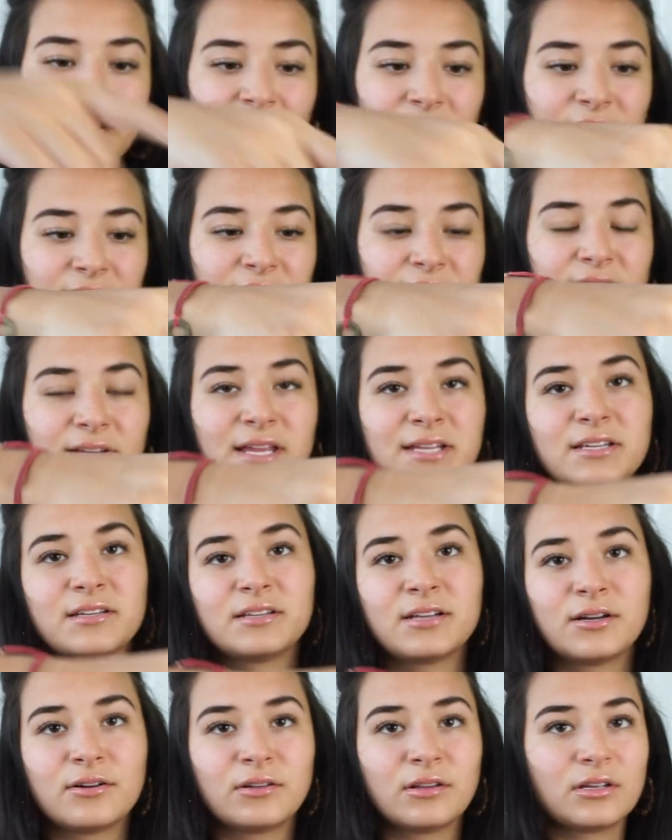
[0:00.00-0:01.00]
it's
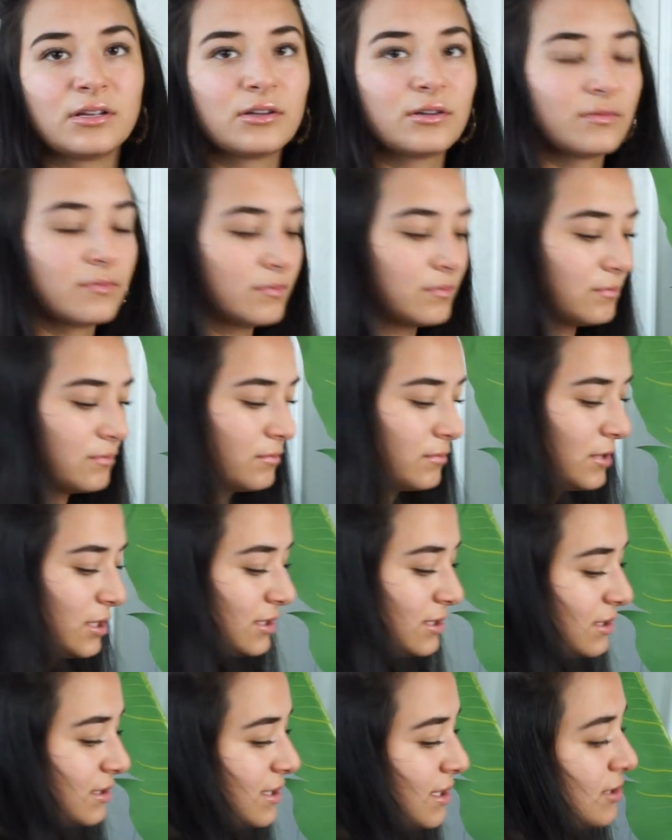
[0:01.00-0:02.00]
necessarily,
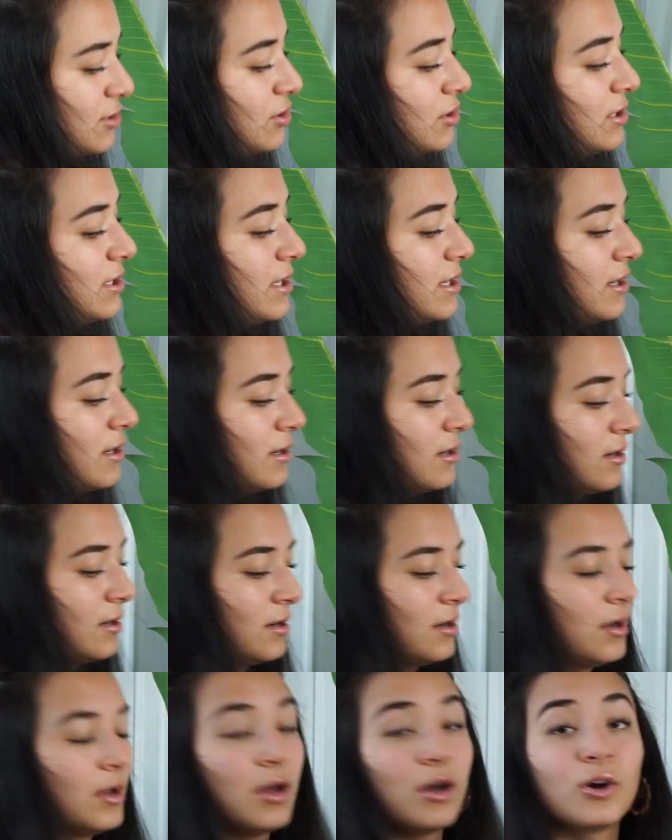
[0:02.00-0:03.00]
it's essentially
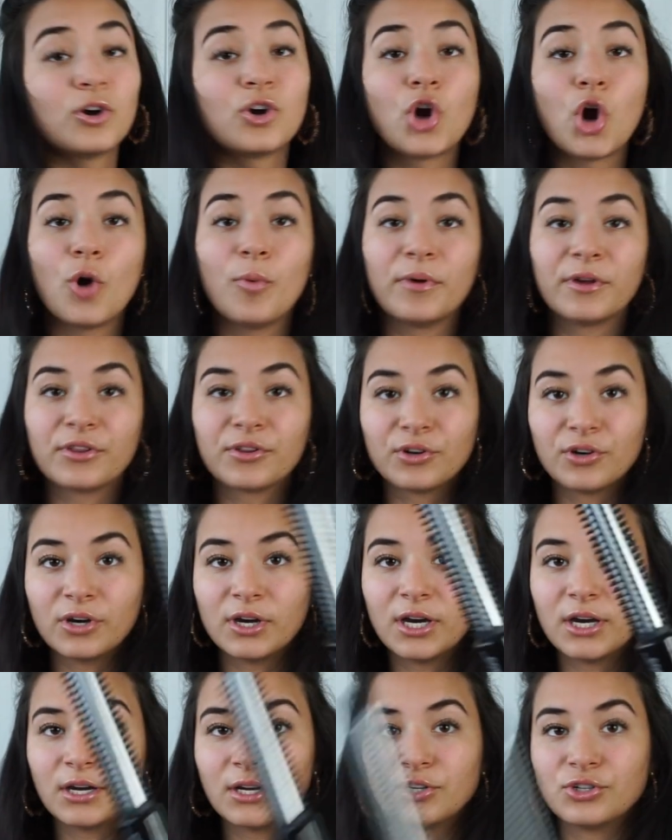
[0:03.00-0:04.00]
combing through your
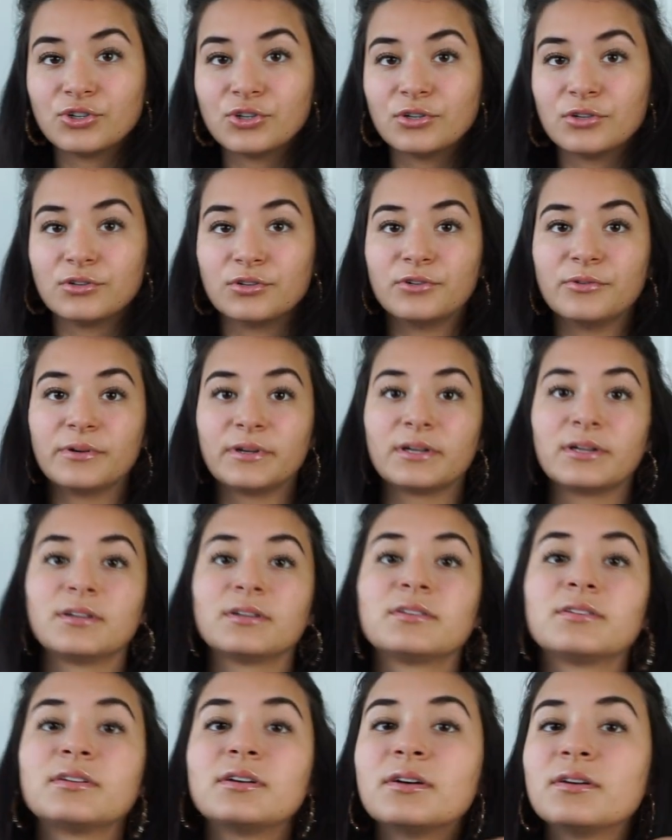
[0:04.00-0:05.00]
hair as you're doing
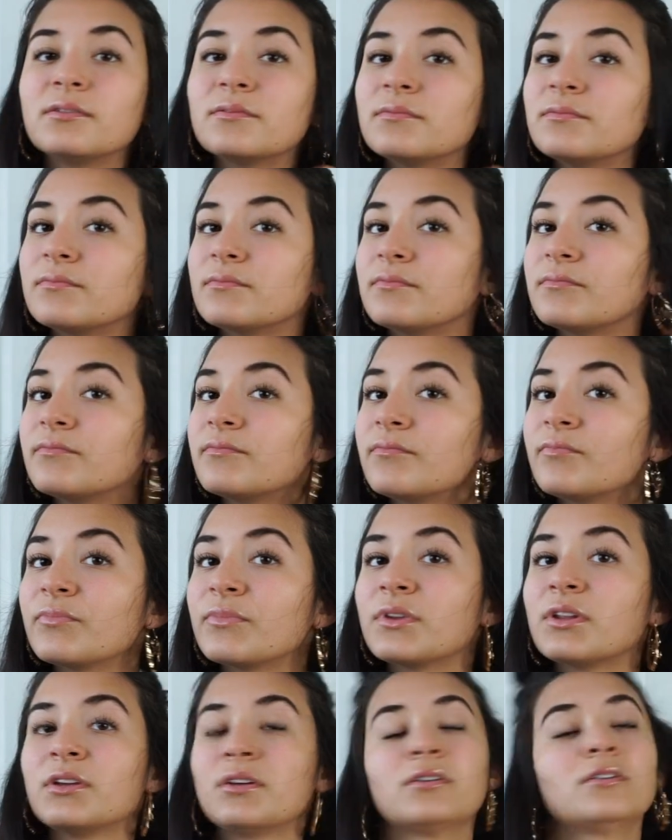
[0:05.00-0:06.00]
it.
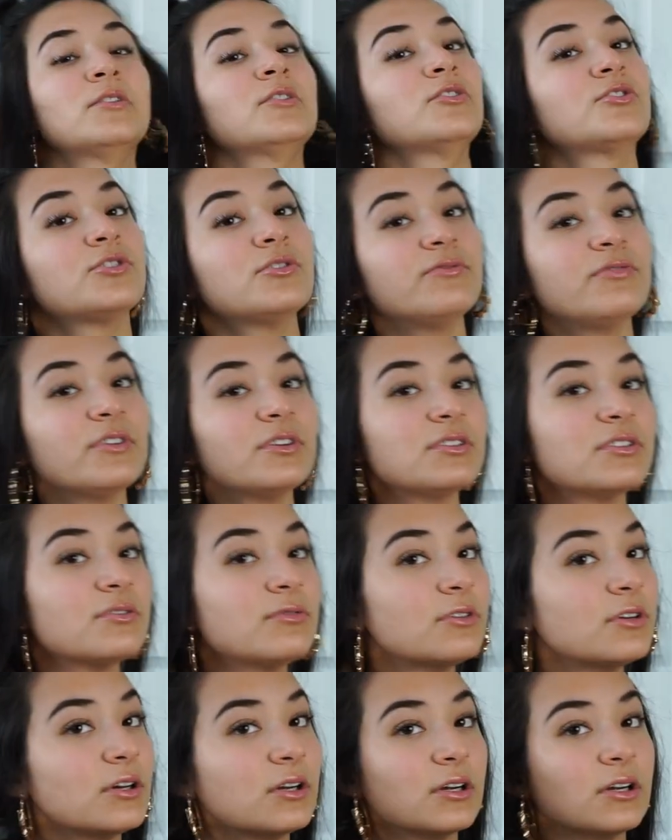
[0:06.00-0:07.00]
So far so
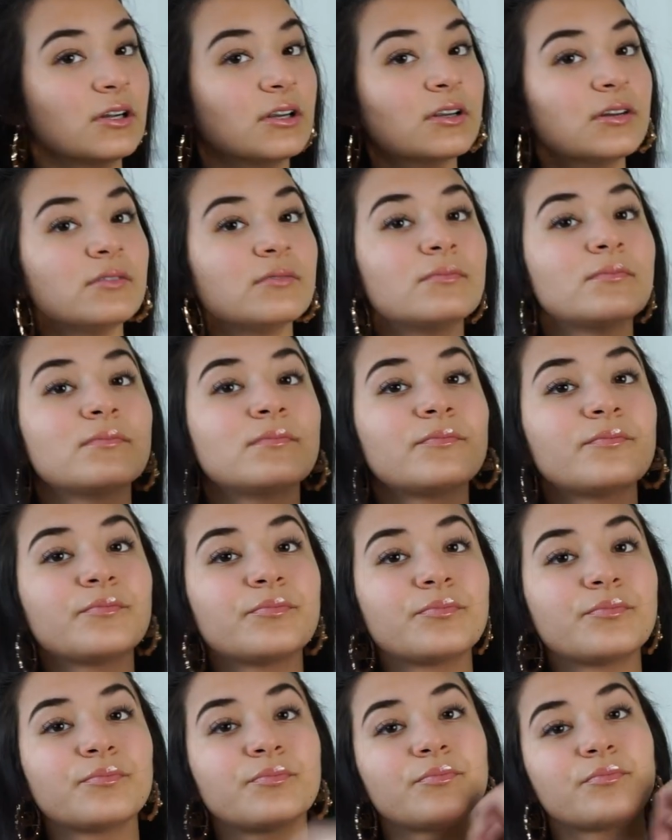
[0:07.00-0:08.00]
good.
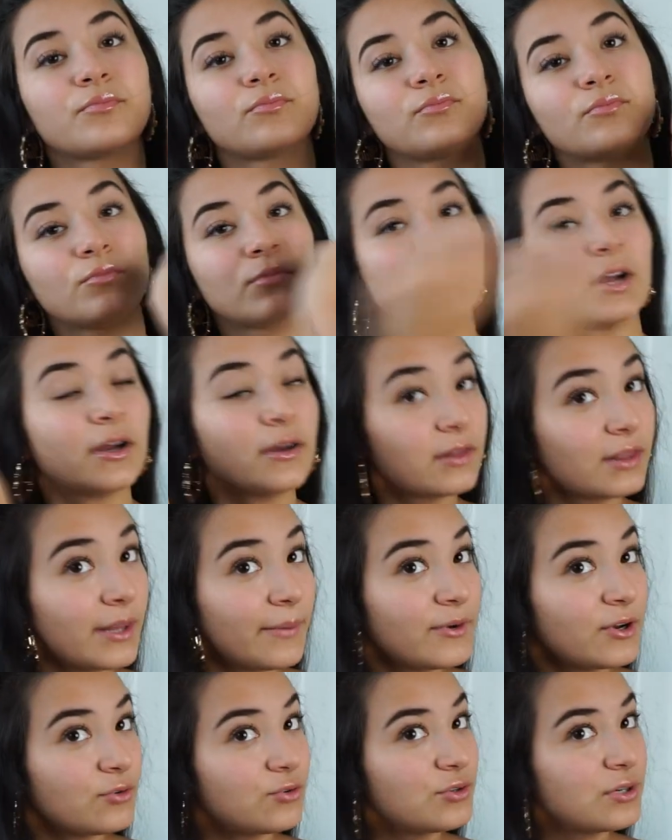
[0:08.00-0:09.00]
Let
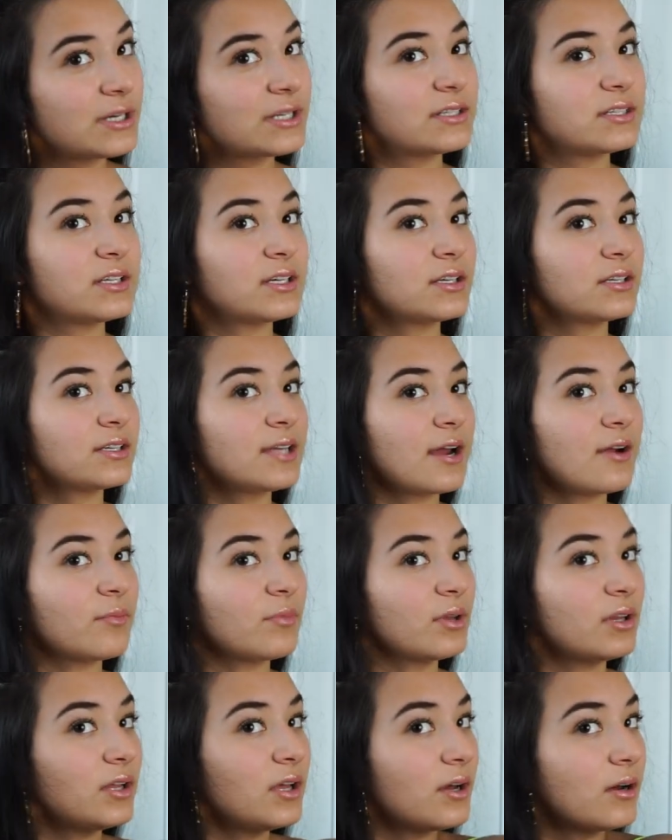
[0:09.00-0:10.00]
me know what you guys think down
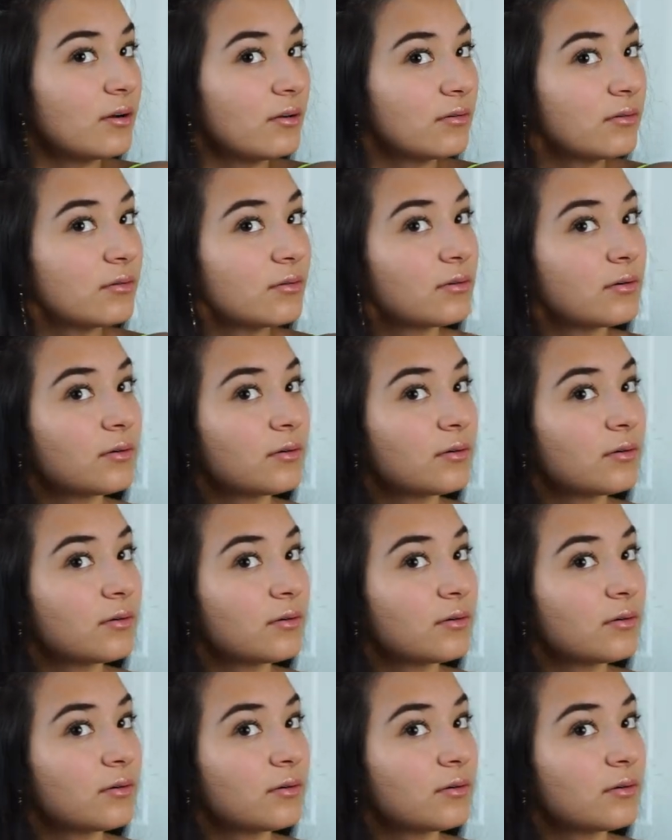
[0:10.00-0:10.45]
below